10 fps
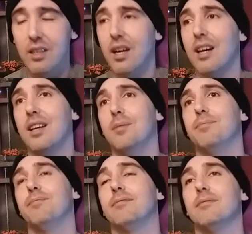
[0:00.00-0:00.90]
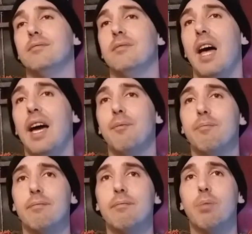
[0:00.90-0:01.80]
Um, I
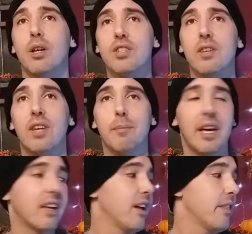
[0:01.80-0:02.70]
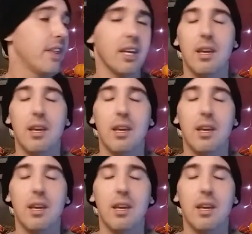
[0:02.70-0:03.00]
personally, in my gut, think,